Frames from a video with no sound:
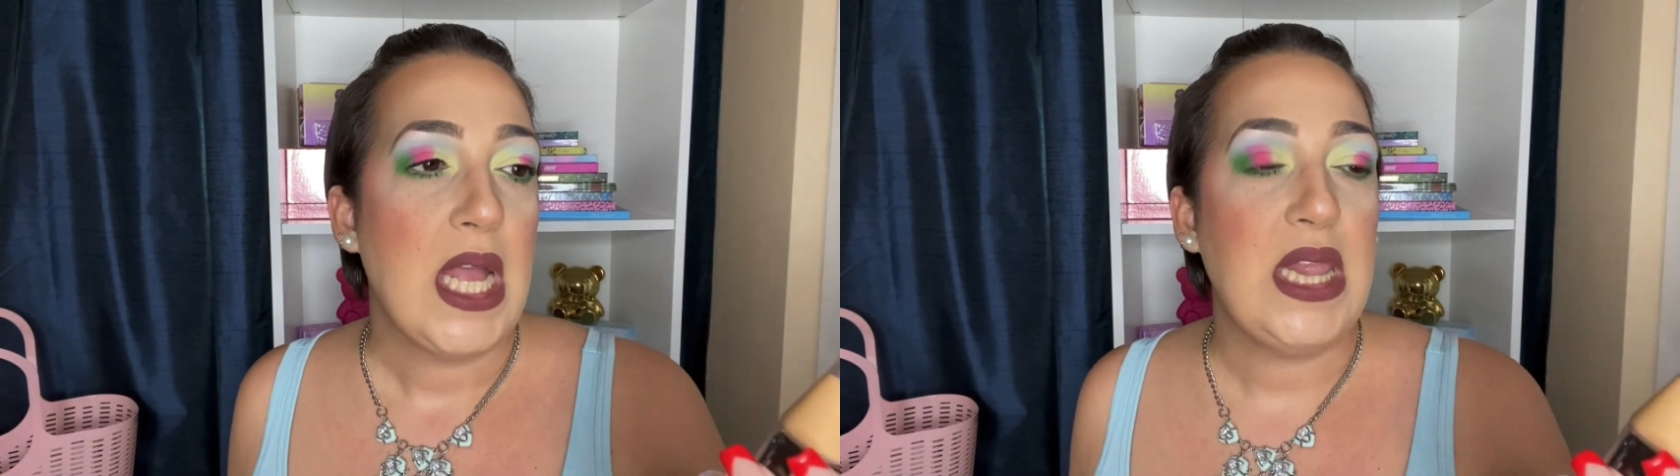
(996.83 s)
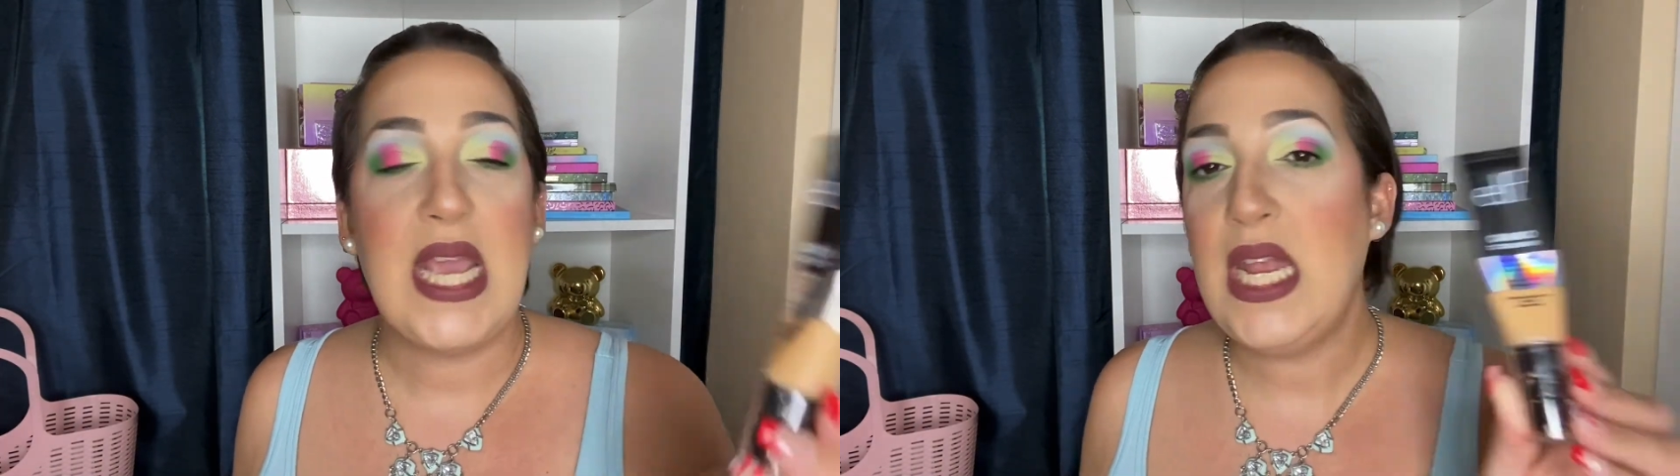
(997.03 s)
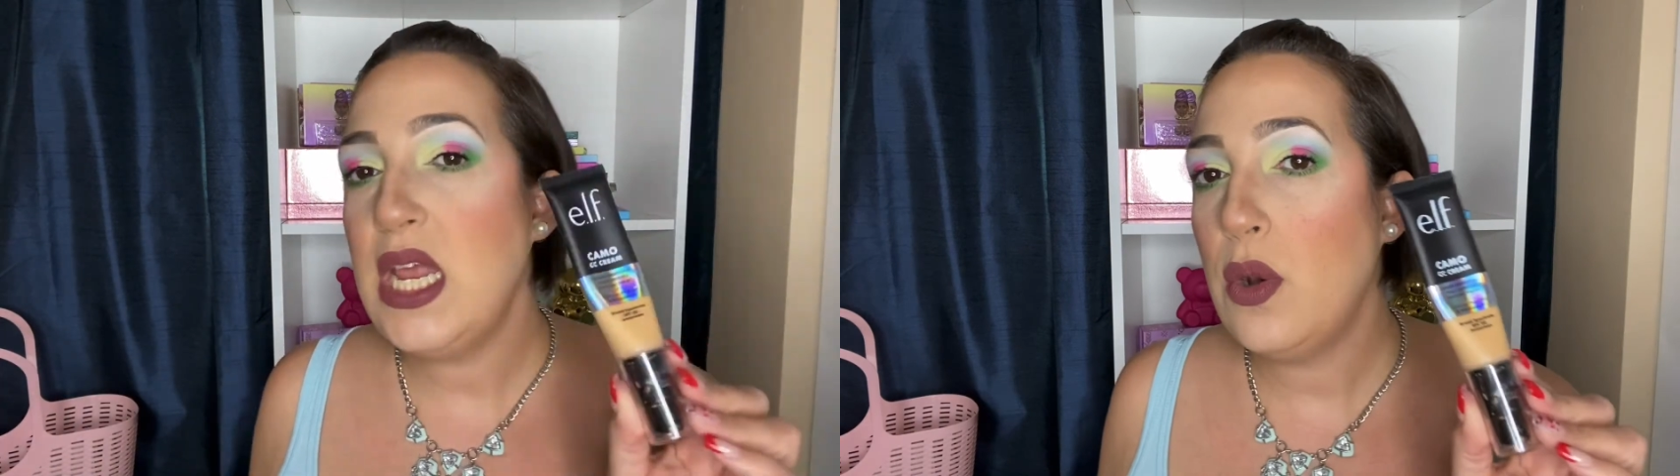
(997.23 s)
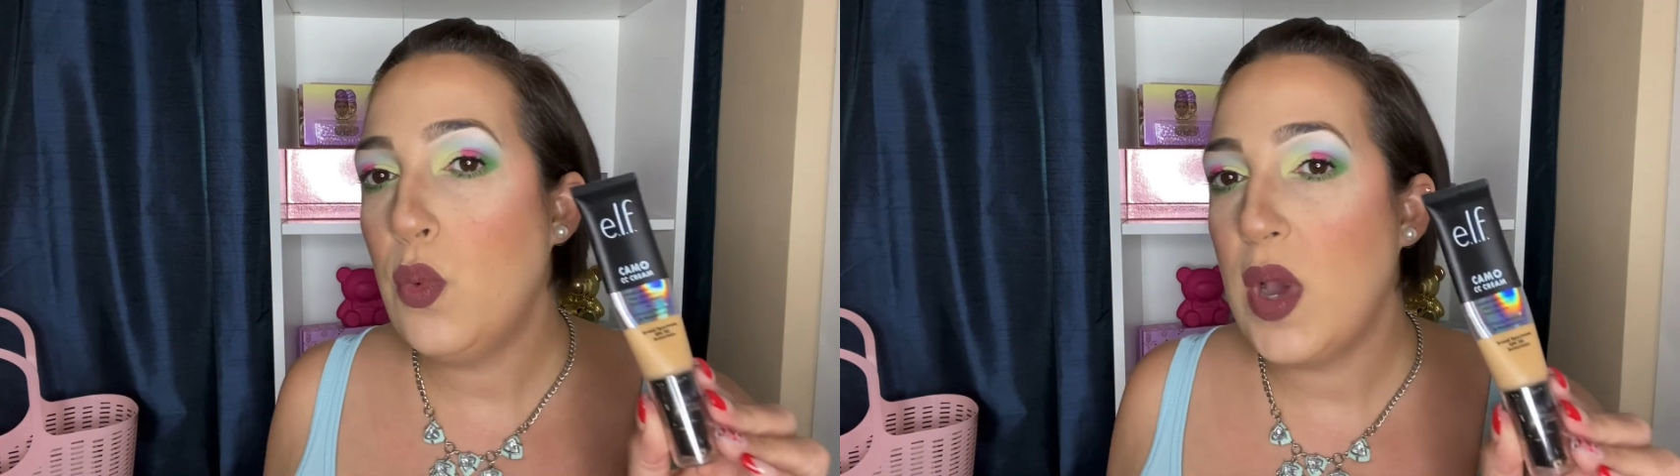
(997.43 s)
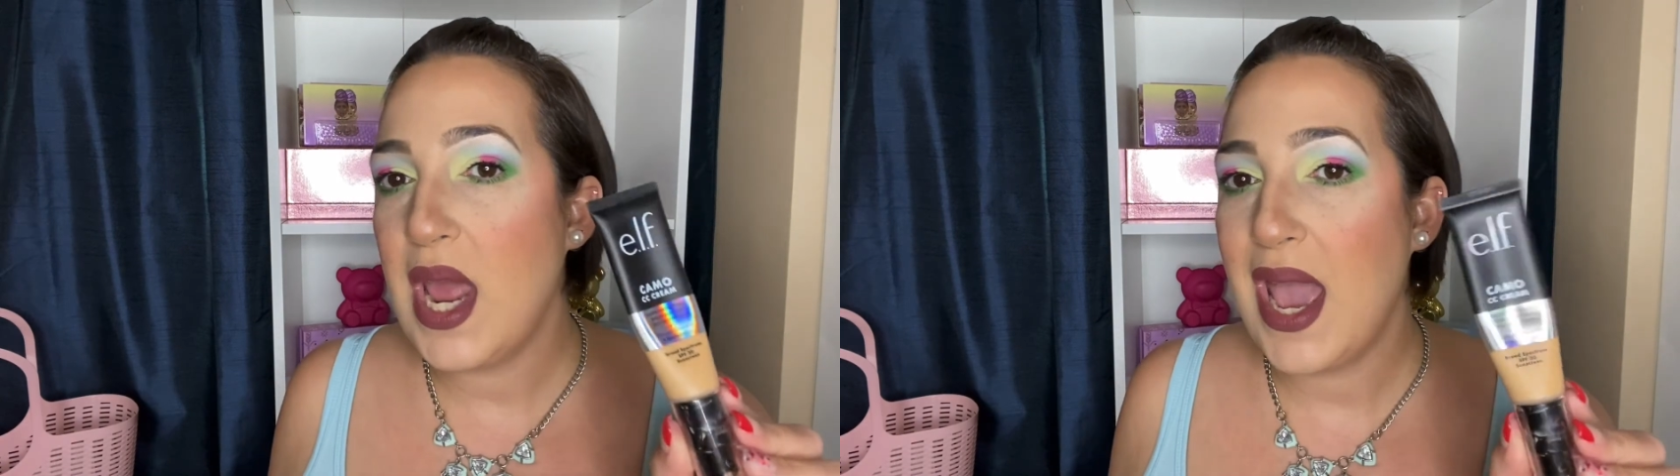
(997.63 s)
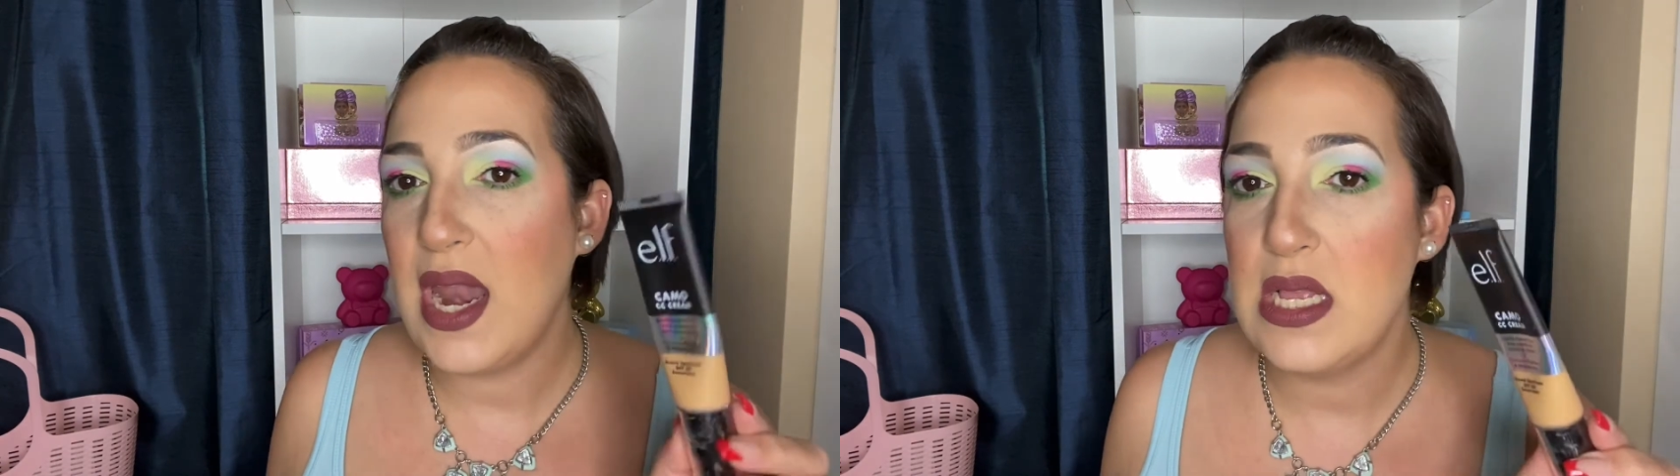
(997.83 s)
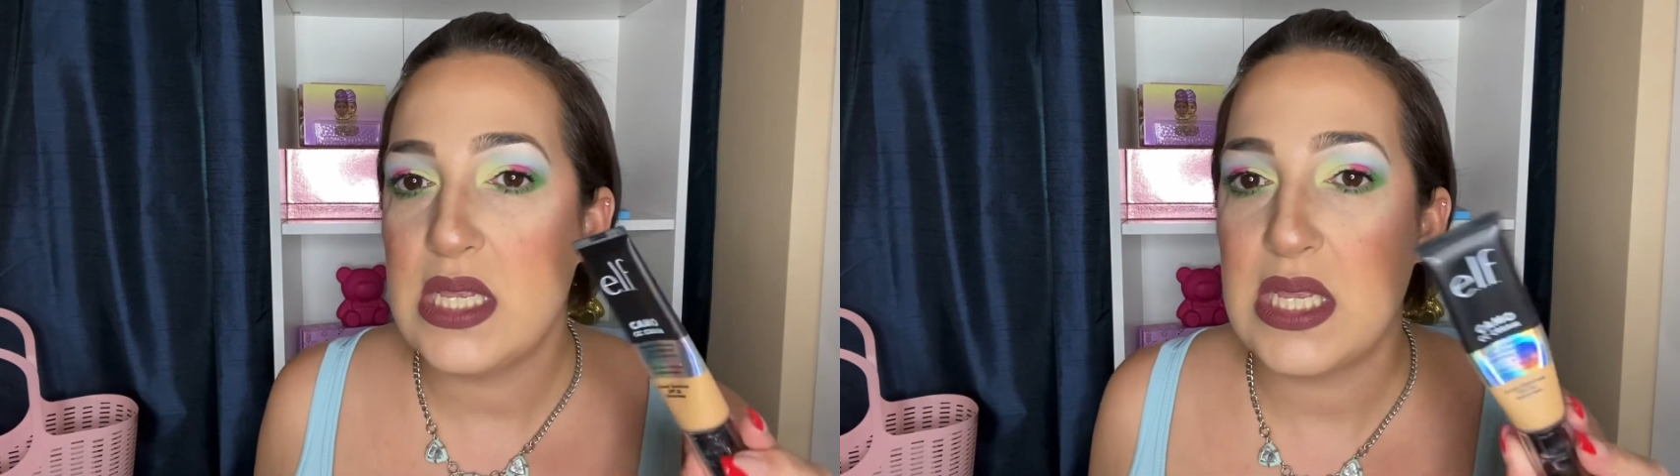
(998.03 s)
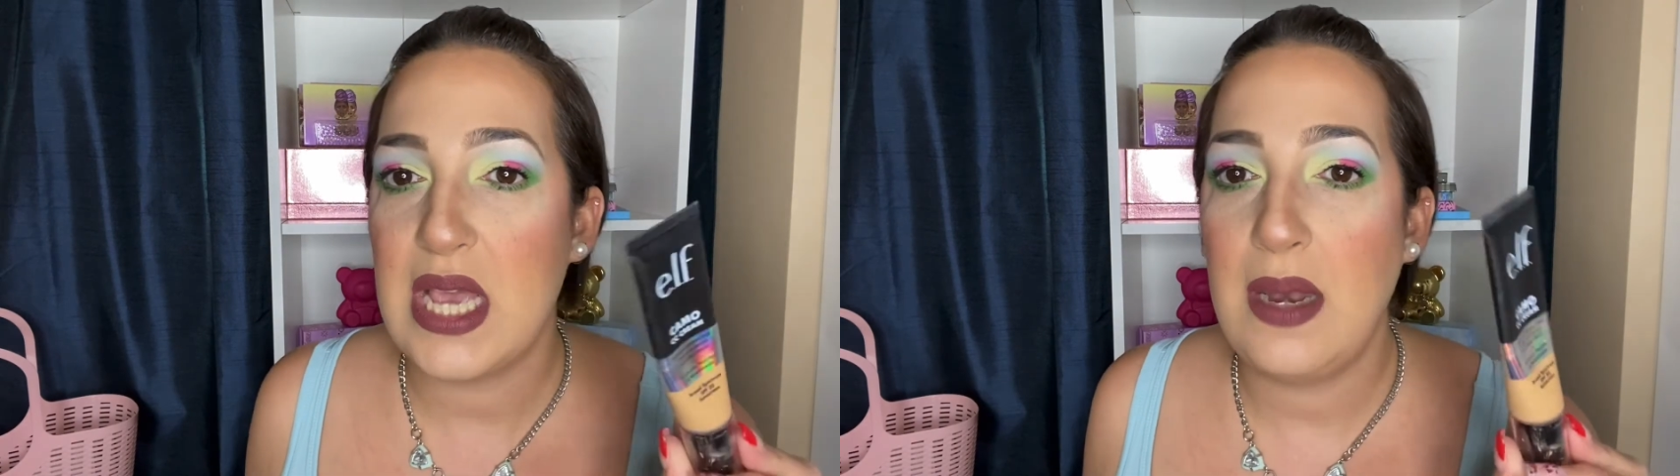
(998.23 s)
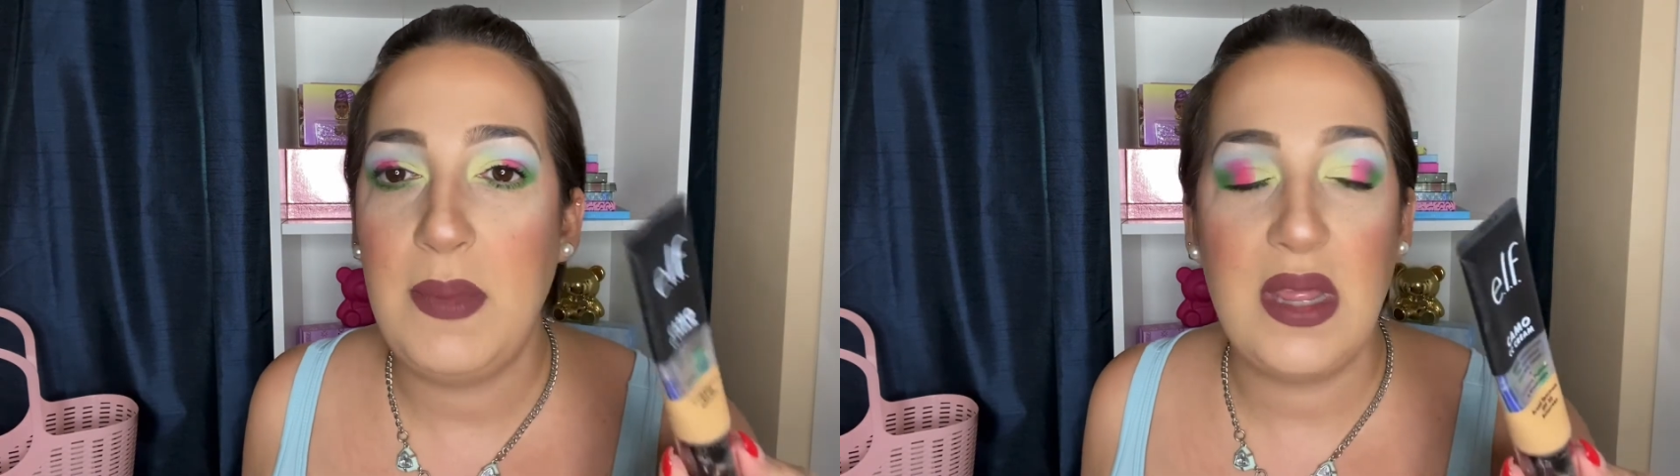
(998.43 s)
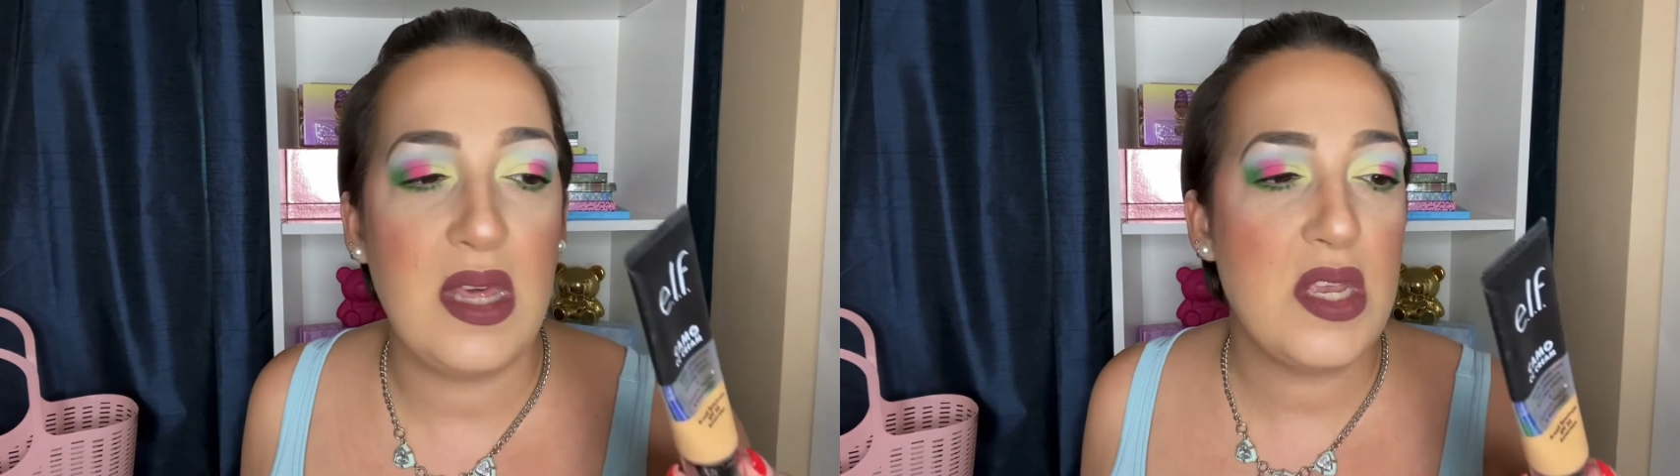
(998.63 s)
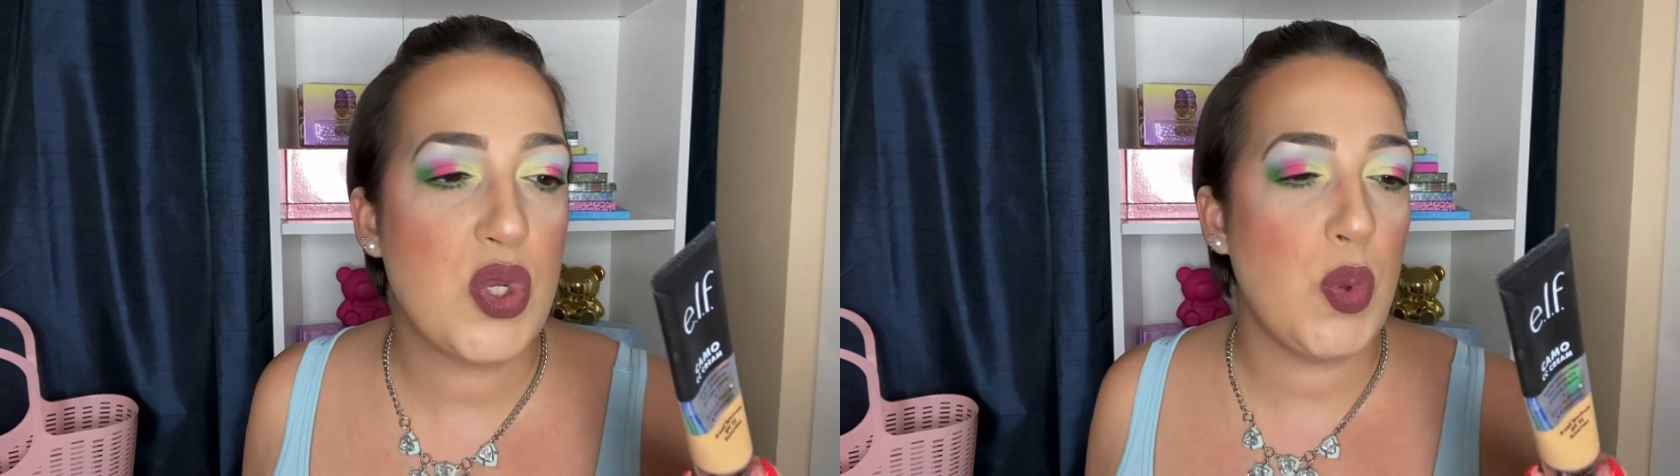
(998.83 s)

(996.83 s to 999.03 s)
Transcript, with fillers: they did went ahead and send me this